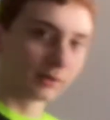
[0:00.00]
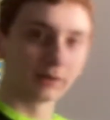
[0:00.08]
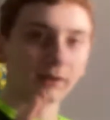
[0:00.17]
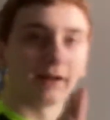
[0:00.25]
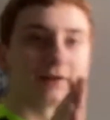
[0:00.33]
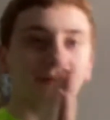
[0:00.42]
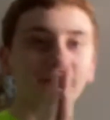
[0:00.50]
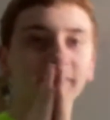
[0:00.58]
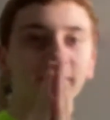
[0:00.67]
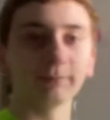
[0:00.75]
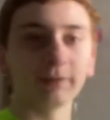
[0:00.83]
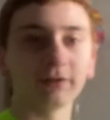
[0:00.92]
I decided
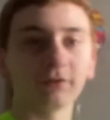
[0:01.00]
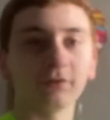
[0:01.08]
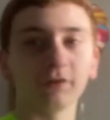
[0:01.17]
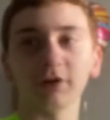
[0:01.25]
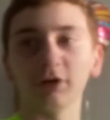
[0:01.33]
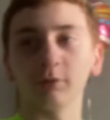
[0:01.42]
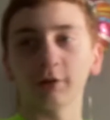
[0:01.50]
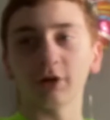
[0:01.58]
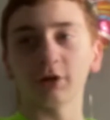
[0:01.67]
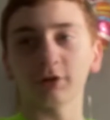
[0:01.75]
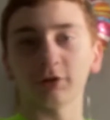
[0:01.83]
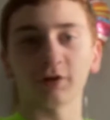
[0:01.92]
to make this video in
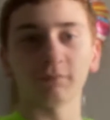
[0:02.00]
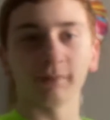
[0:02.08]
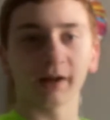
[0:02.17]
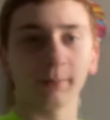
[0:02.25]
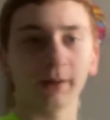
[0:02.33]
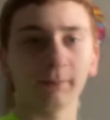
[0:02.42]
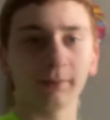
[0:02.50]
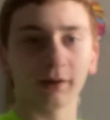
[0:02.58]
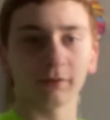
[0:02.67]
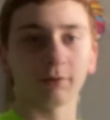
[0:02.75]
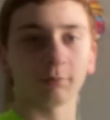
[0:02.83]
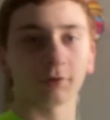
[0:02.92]
honor of Mega Man Battle
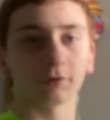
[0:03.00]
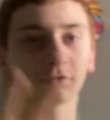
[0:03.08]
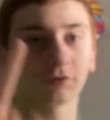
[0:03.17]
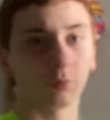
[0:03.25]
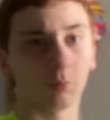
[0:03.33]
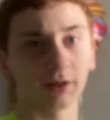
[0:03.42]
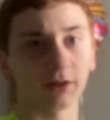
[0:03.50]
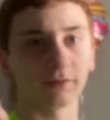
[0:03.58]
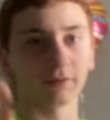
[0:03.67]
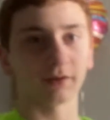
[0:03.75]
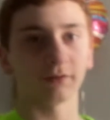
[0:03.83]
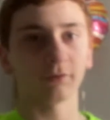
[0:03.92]
Network's 20th
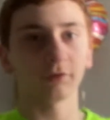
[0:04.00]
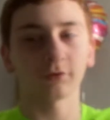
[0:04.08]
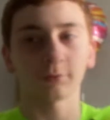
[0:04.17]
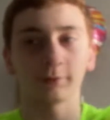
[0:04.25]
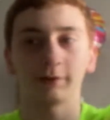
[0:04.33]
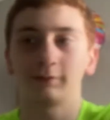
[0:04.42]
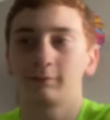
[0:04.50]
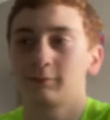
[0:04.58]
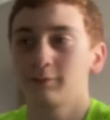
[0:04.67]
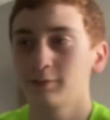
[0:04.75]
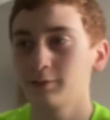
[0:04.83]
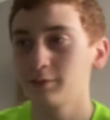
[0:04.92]
anniversary.
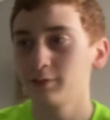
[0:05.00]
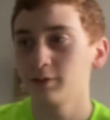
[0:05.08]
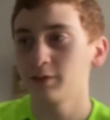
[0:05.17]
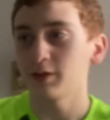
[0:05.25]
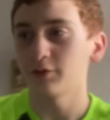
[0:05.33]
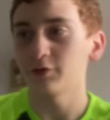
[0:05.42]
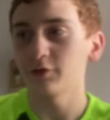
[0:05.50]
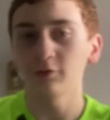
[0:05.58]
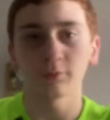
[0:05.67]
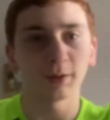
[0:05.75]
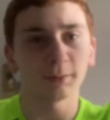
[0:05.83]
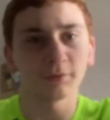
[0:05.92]
And so there
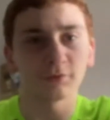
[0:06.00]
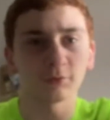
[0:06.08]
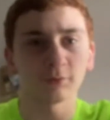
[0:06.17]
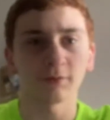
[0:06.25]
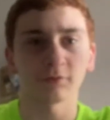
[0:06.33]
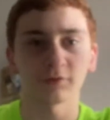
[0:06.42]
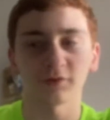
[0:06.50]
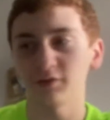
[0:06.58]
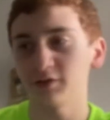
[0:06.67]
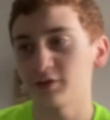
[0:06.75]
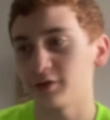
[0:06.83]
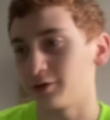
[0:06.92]
may be a few references
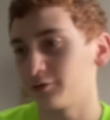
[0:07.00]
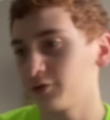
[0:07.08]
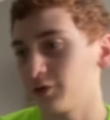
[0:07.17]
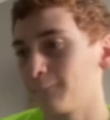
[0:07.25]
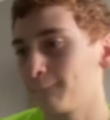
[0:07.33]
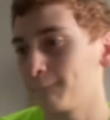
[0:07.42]
in here. So,